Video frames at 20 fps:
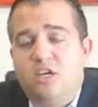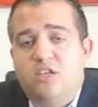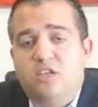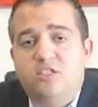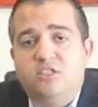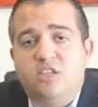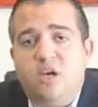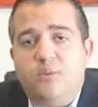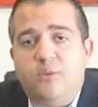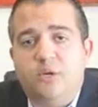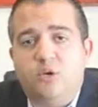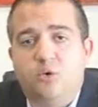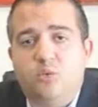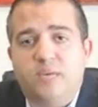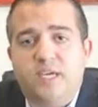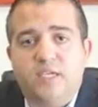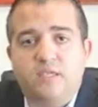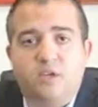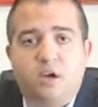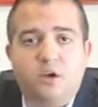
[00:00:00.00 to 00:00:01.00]
Someone who
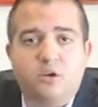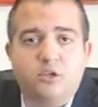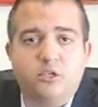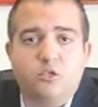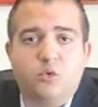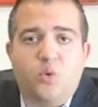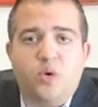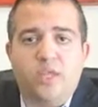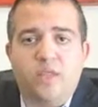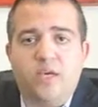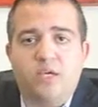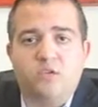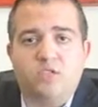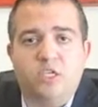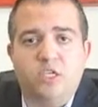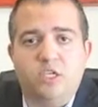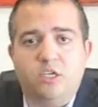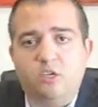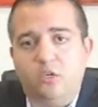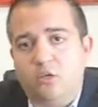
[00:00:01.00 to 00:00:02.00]
makes $120,000 a
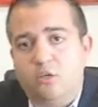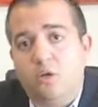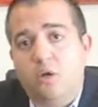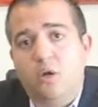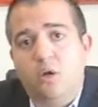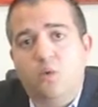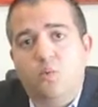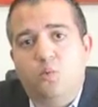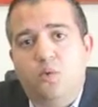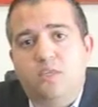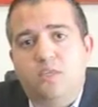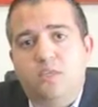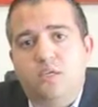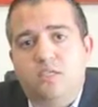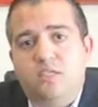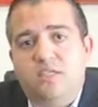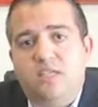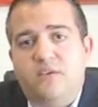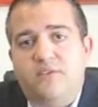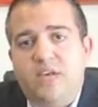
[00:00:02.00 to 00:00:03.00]
year with a
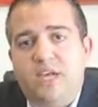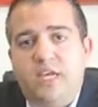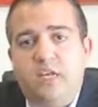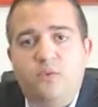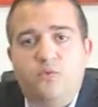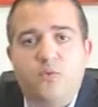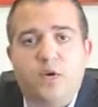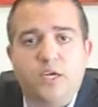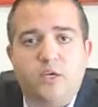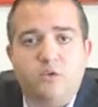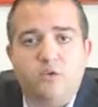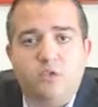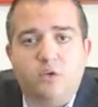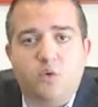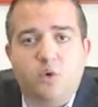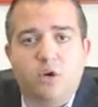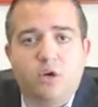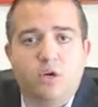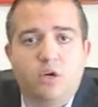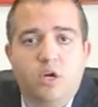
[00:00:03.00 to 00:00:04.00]
780 FICO
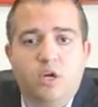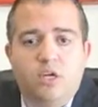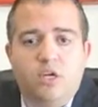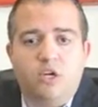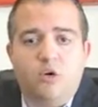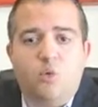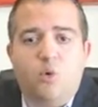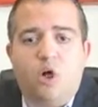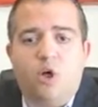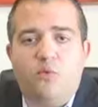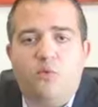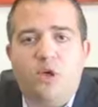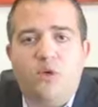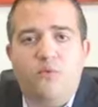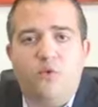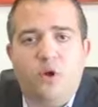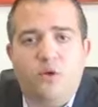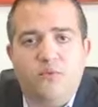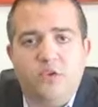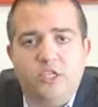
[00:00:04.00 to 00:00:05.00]
score can qualify
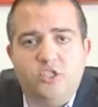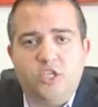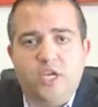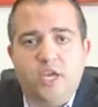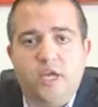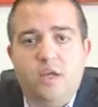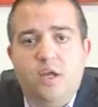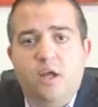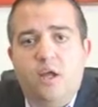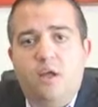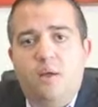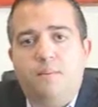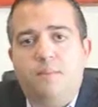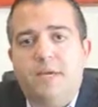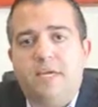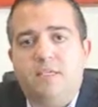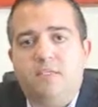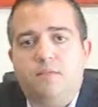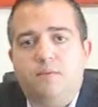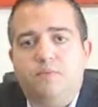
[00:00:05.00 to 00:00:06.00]
for FHA.
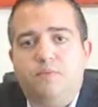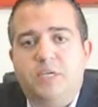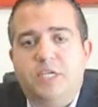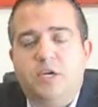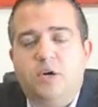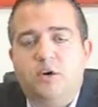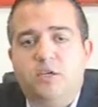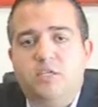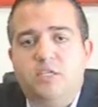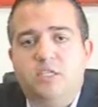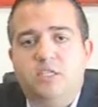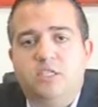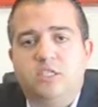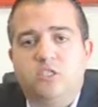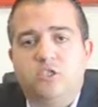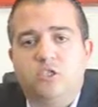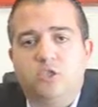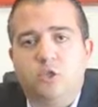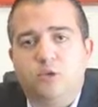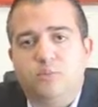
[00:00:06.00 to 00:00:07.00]
Because it's
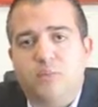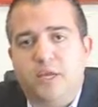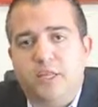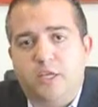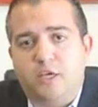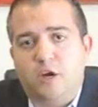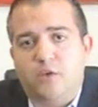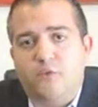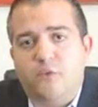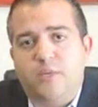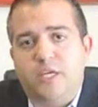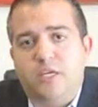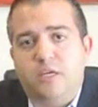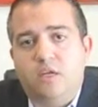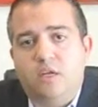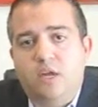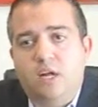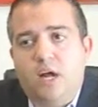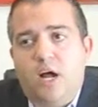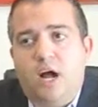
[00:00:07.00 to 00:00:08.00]
insured by the government,
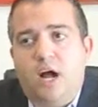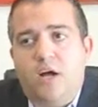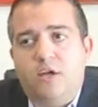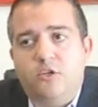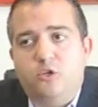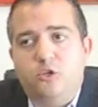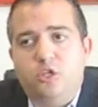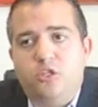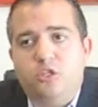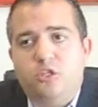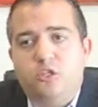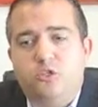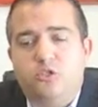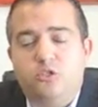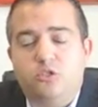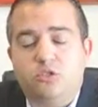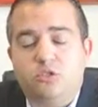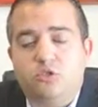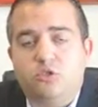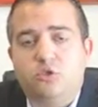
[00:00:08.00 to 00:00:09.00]
you can
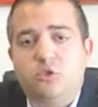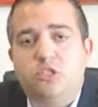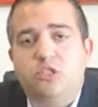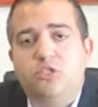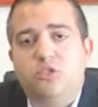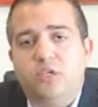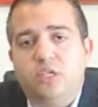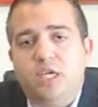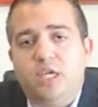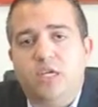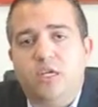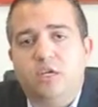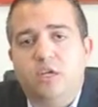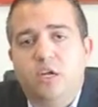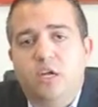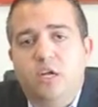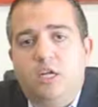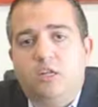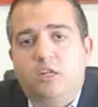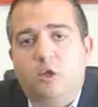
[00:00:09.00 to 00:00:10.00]
traditionally get
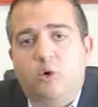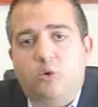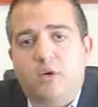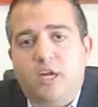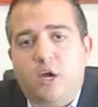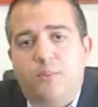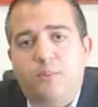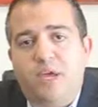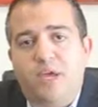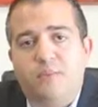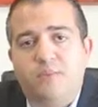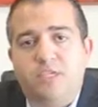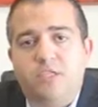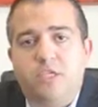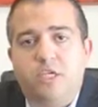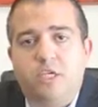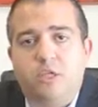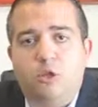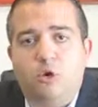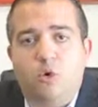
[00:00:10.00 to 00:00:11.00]
lower down payments
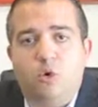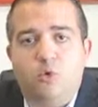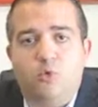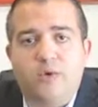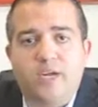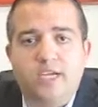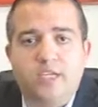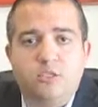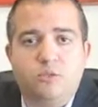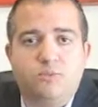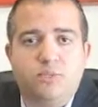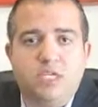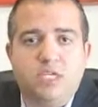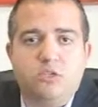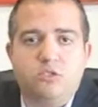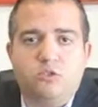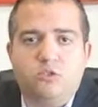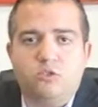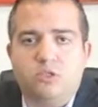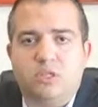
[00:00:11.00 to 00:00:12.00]
and lower rates
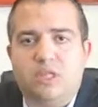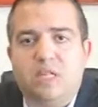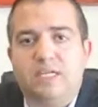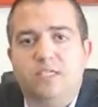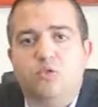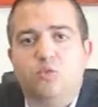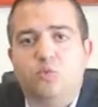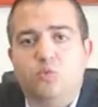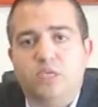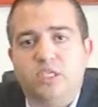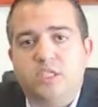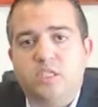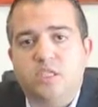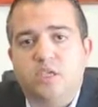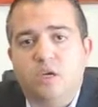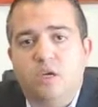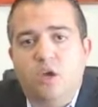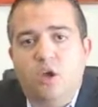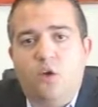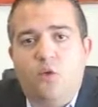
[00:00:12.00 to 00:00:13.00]
because there's less risk
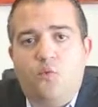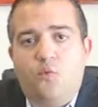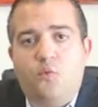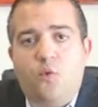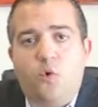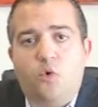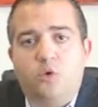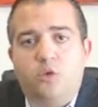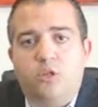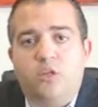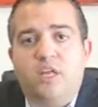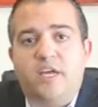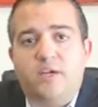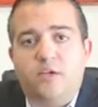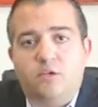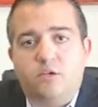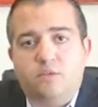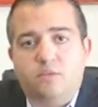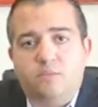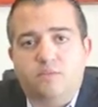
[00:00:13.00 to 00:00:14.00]
for the
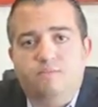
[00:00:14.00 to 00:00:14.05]
lenders.